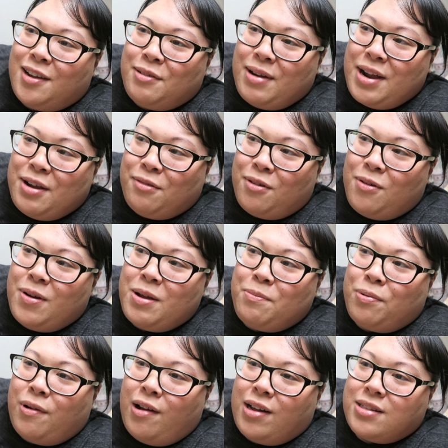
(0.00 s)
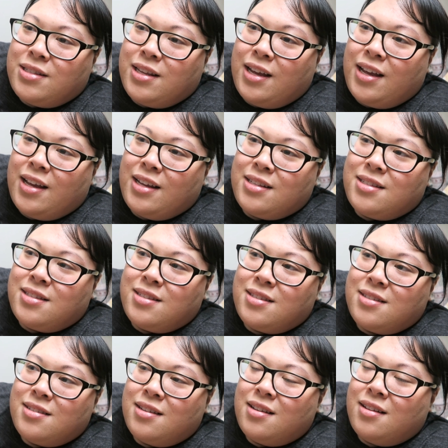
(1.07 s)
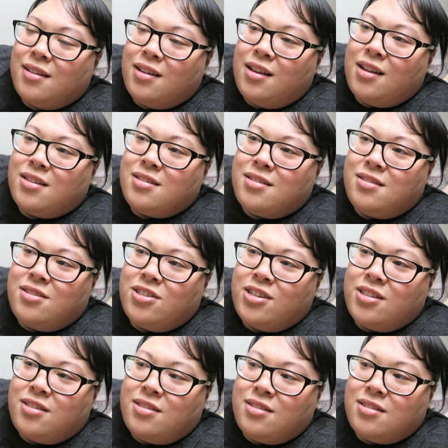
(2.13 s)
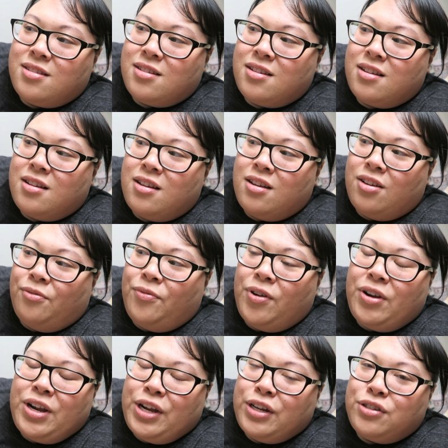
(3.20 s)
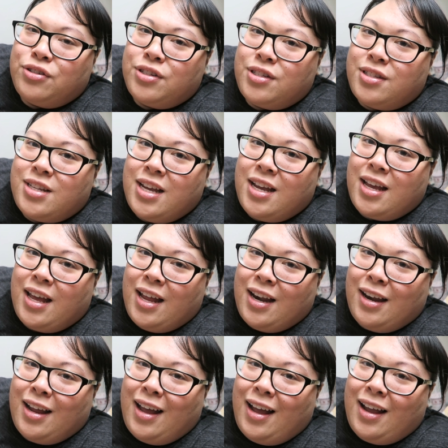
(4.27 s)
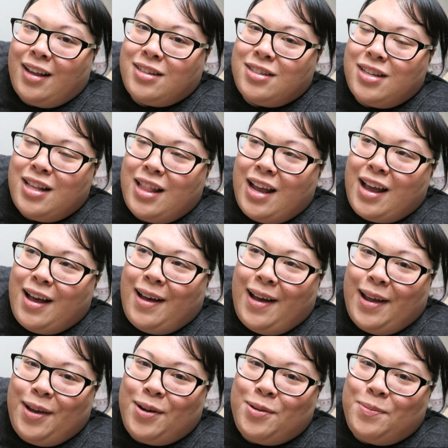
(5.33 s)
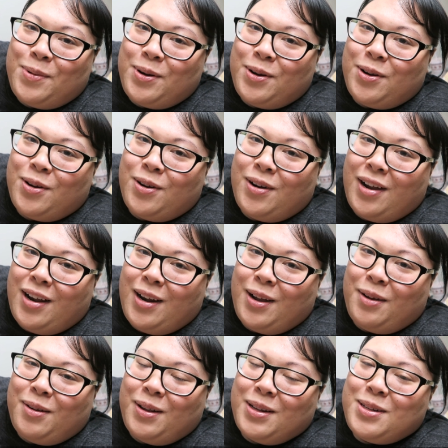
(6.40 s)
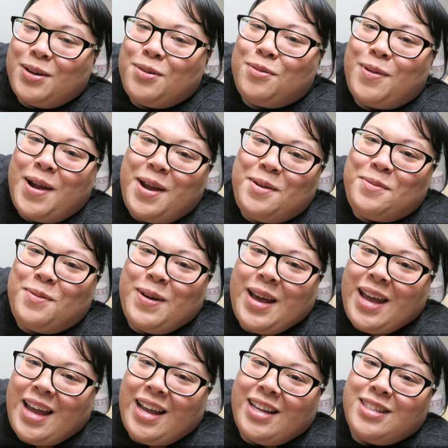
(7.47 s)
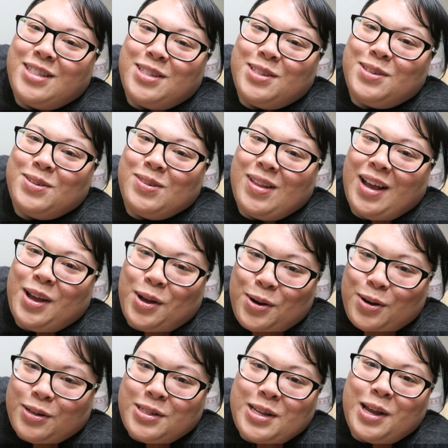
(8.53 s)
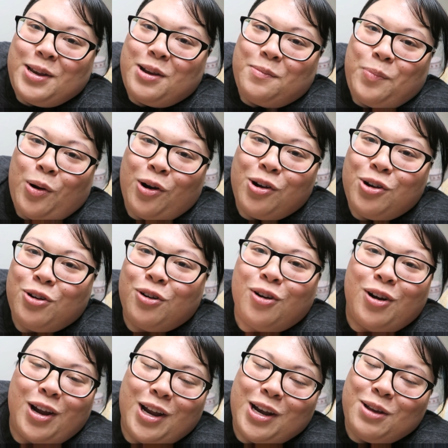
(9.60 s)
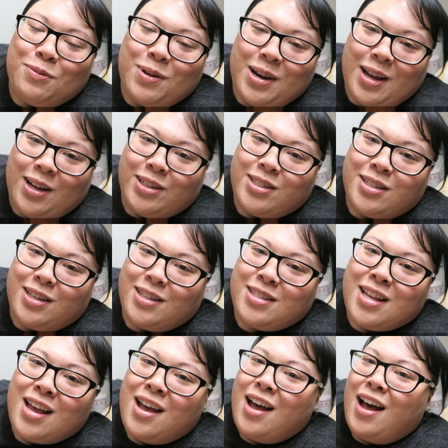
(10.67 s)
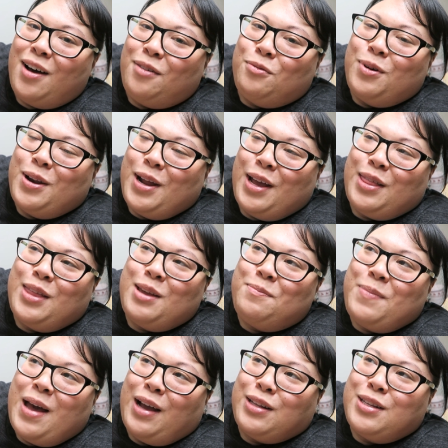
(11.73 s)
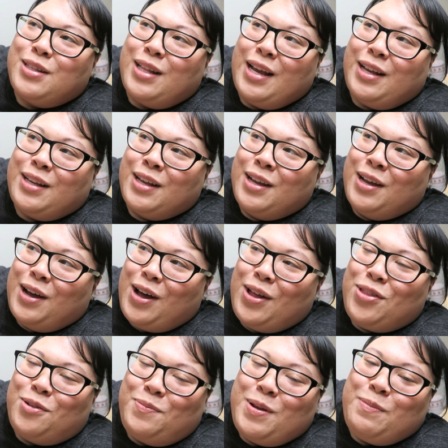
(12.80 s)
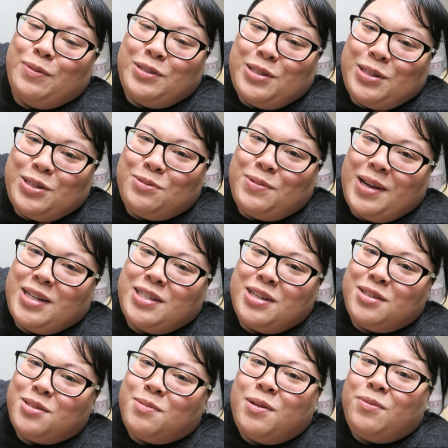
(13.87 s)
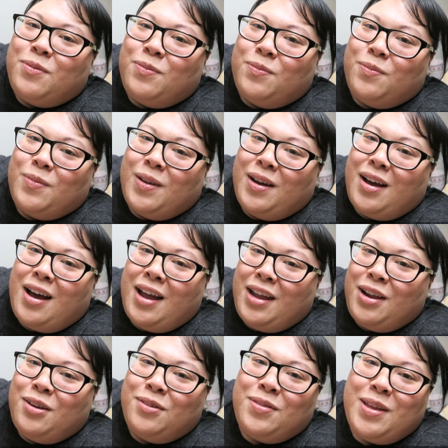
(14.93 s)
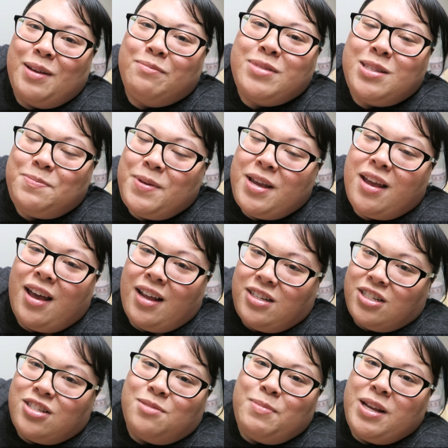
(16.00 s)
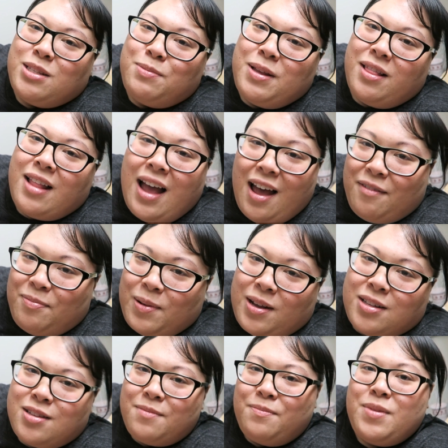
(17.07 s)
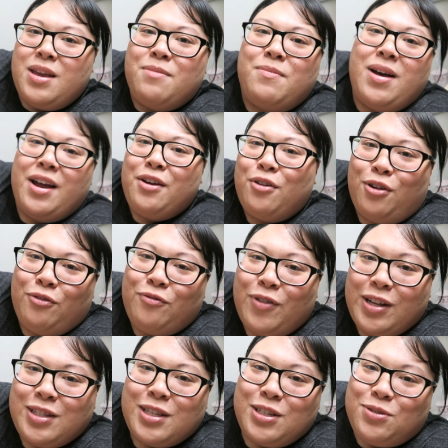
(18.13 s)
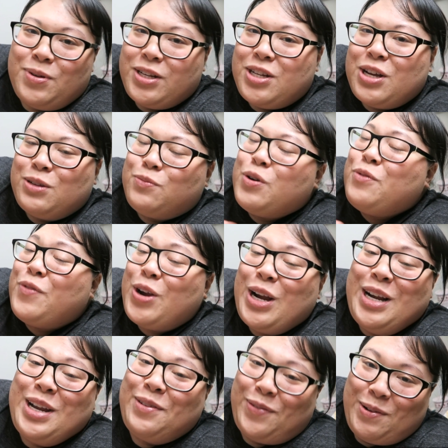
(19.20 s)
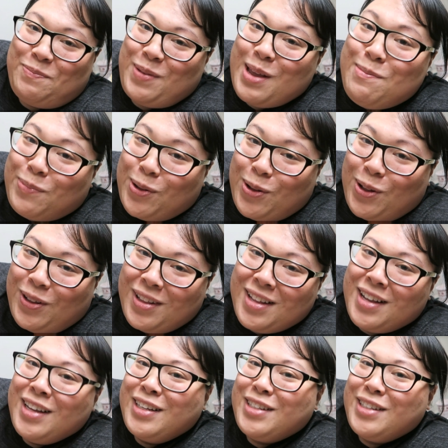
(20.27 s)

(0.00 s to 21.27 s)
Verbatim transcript: a great growing process. It's just very interesting and actually like an eye-opener and it, it's a great way to like understand your partner or anyone else because when I think back to like other people's situations when I hear them speak, it just makes me laugh because of me and my girlfriend situation because we're very different people.